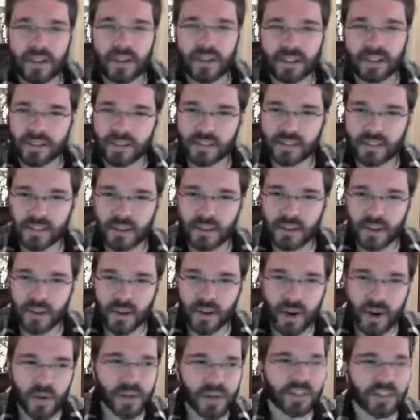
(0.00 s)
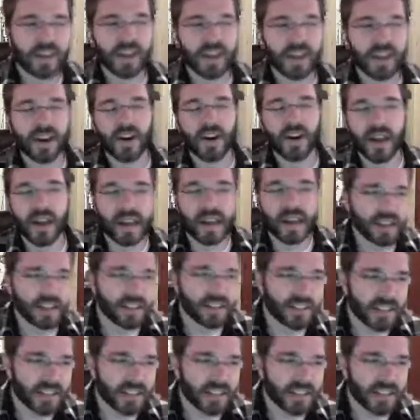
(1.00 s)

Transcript: It's you can always say, "Oh, I need